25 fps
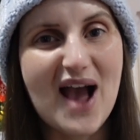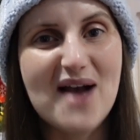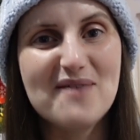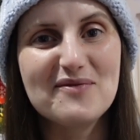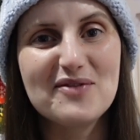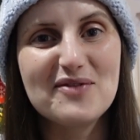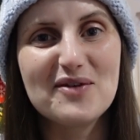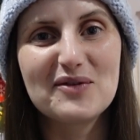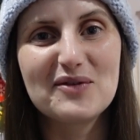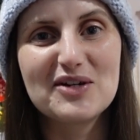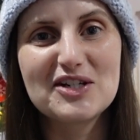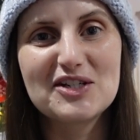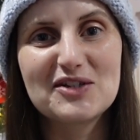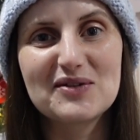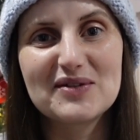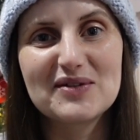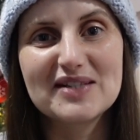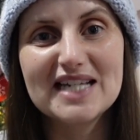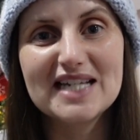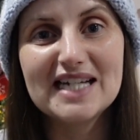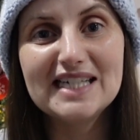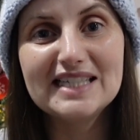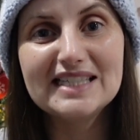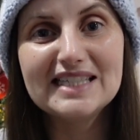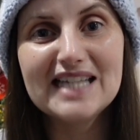which
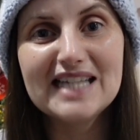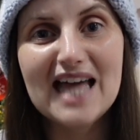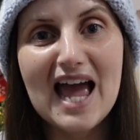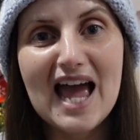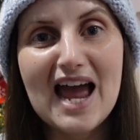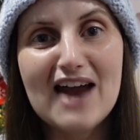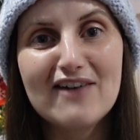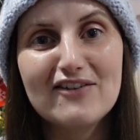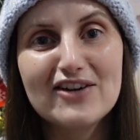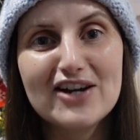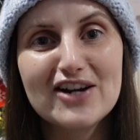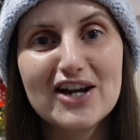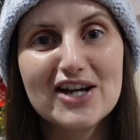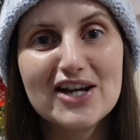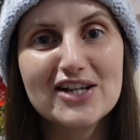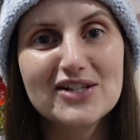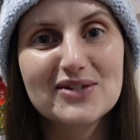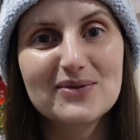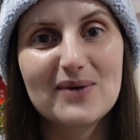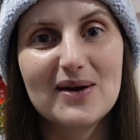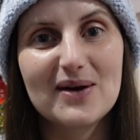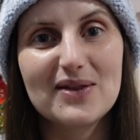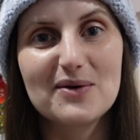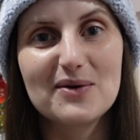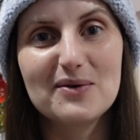was
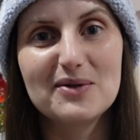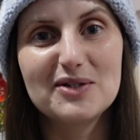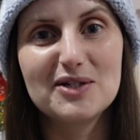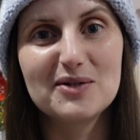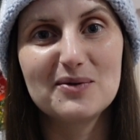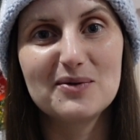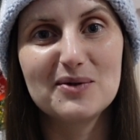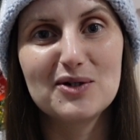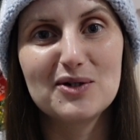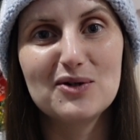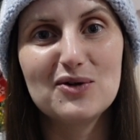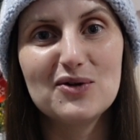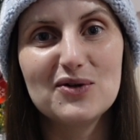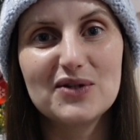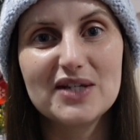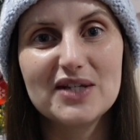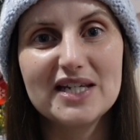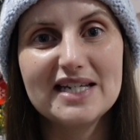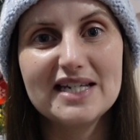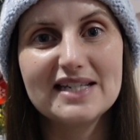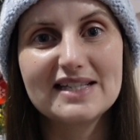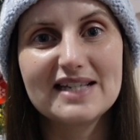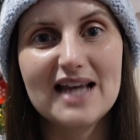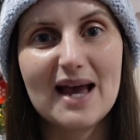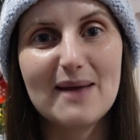hilarious, where they were doing all
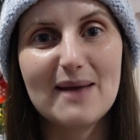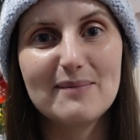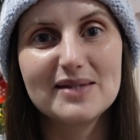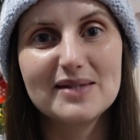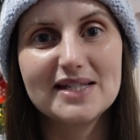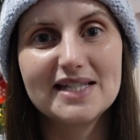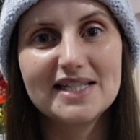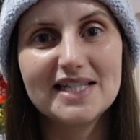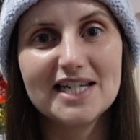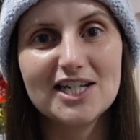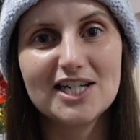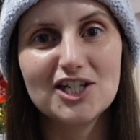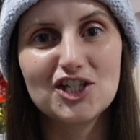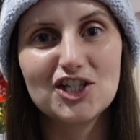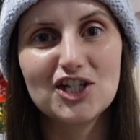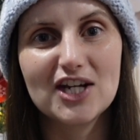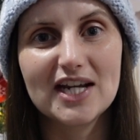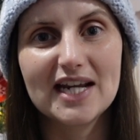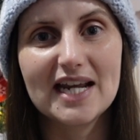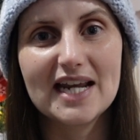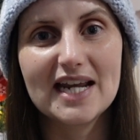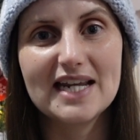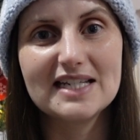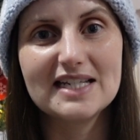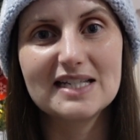these
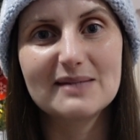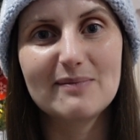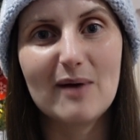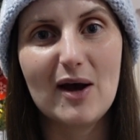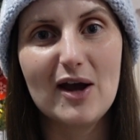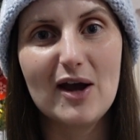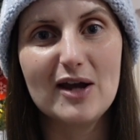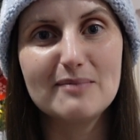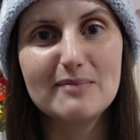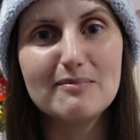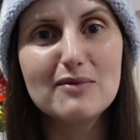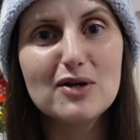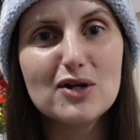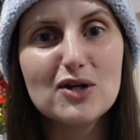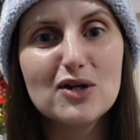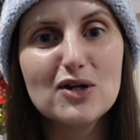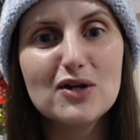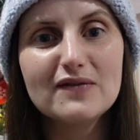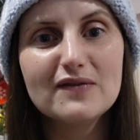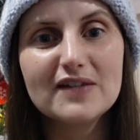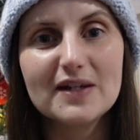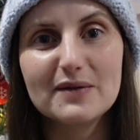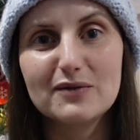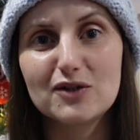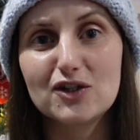stitching inspired
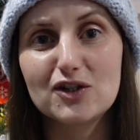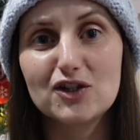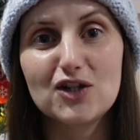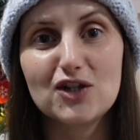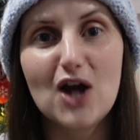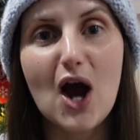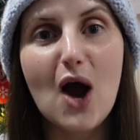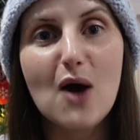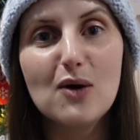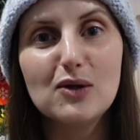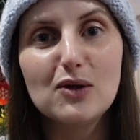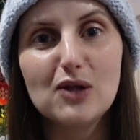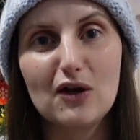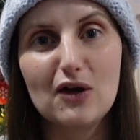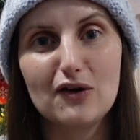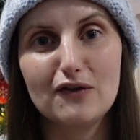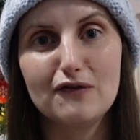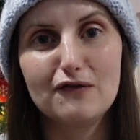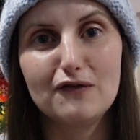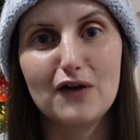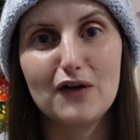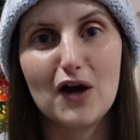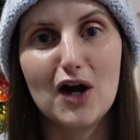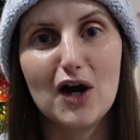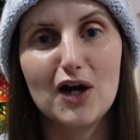moves. It was just a whole lot
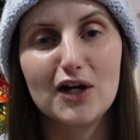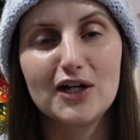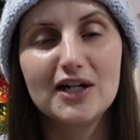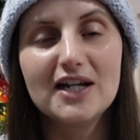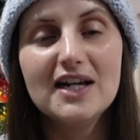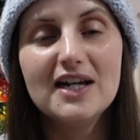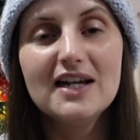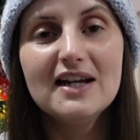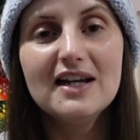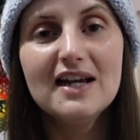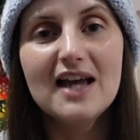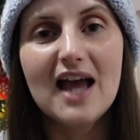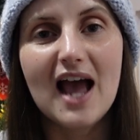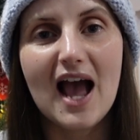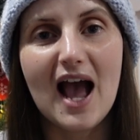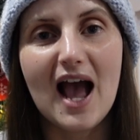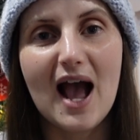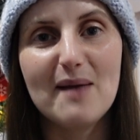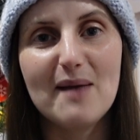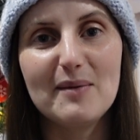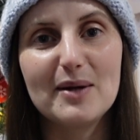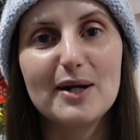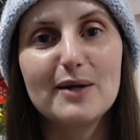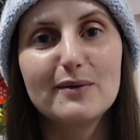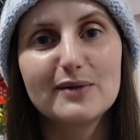of fun,
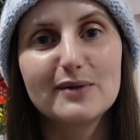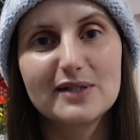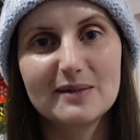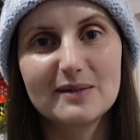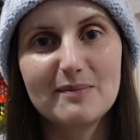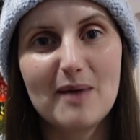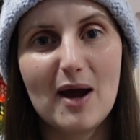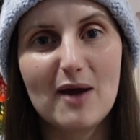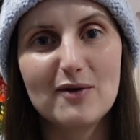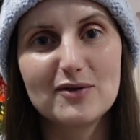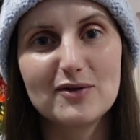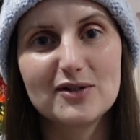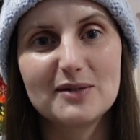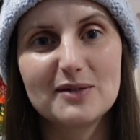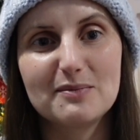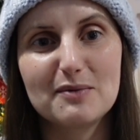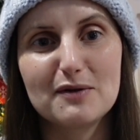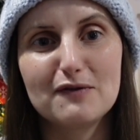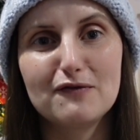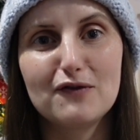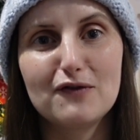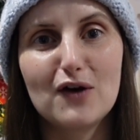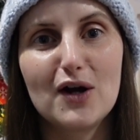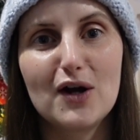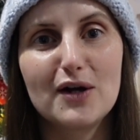and it was supposed to
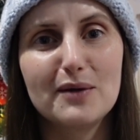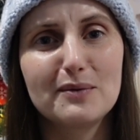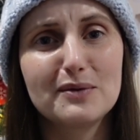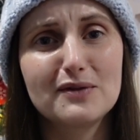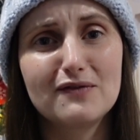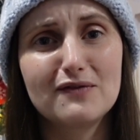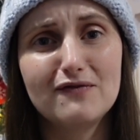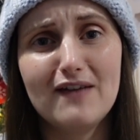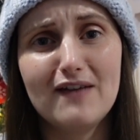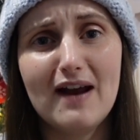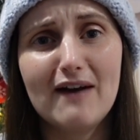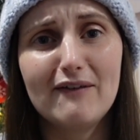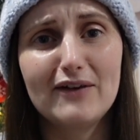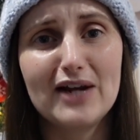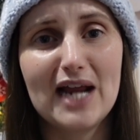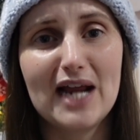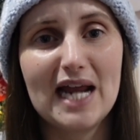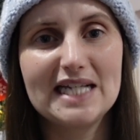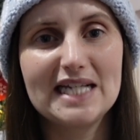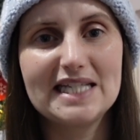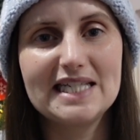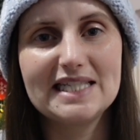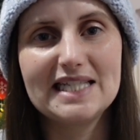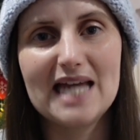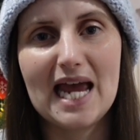be fun. It was very
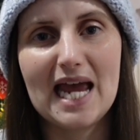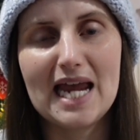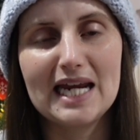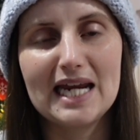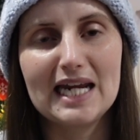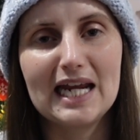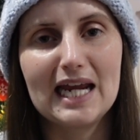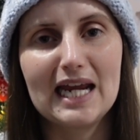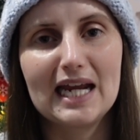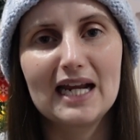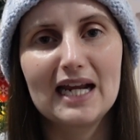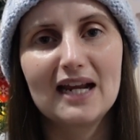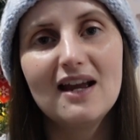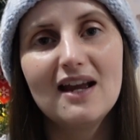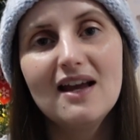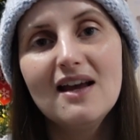entertaining.